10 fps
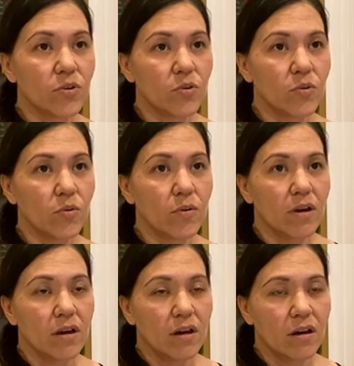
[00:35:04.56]
you
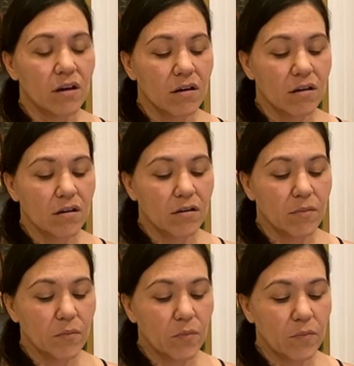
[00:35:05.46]

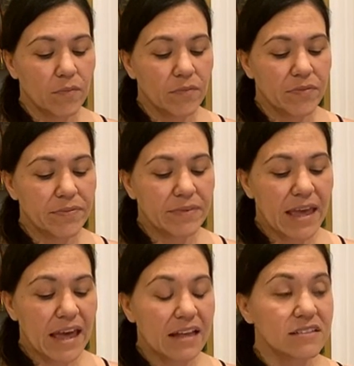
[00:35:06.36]
um,
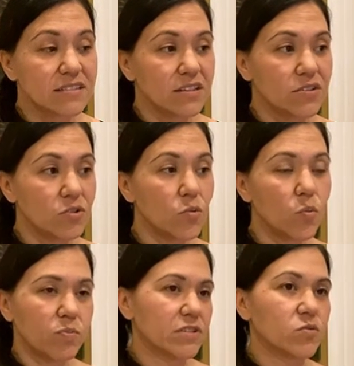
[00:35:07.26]
that you
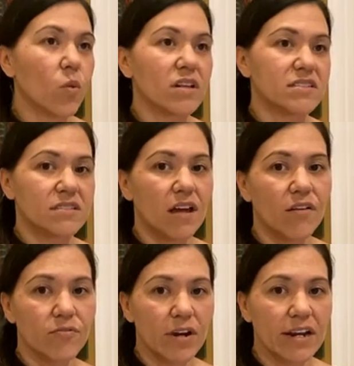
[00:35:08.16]
just want
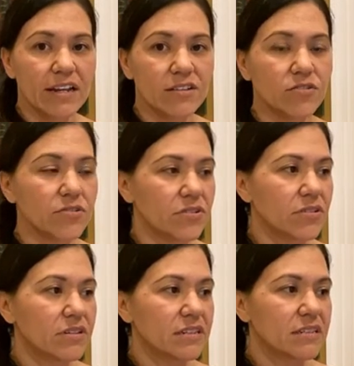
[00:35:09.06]
stuff, right? You,
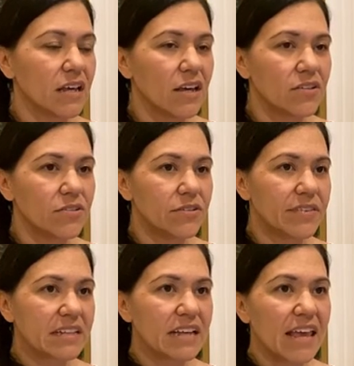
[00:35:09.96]
you're just
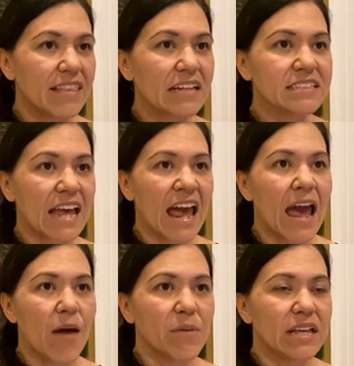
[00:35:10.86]
that's a that's the
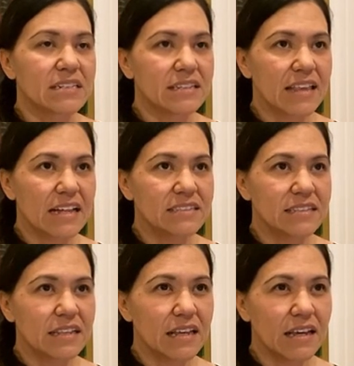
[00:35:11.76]
habit.
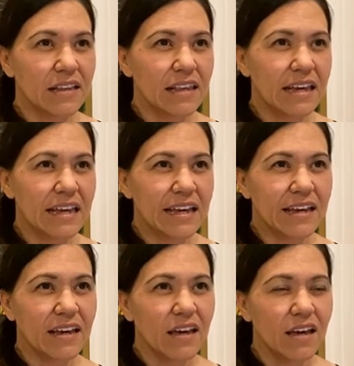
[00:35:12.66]
That's the
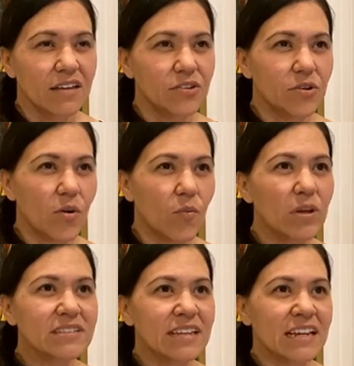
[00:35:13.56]
like you know
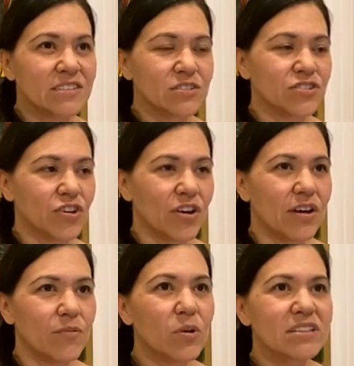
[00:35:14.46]
what tastes
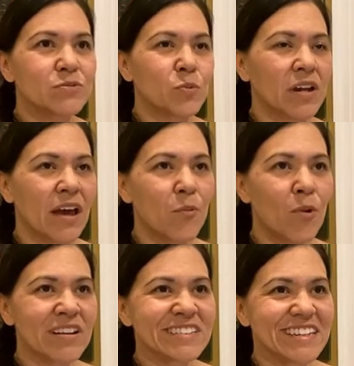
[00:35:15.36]
good. What would I
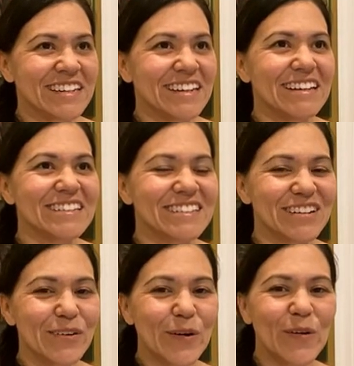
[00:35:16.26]
want to eat?
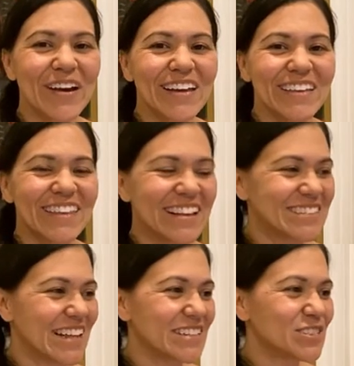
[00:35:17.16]
You know
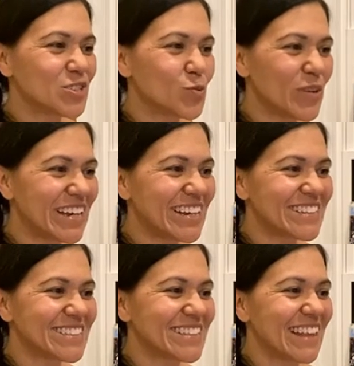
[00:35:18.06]
that's that
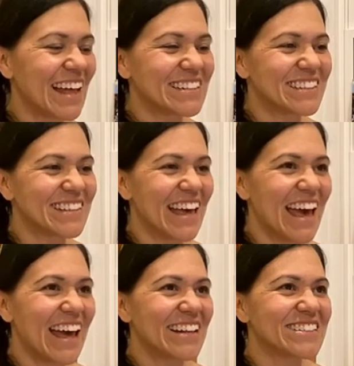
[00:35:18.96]
sweets. That's
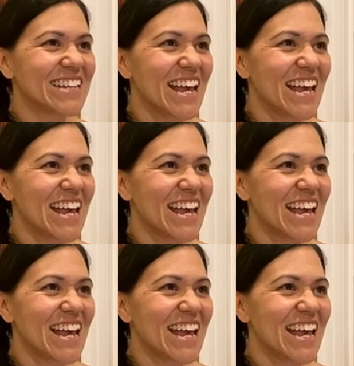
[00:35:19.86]
that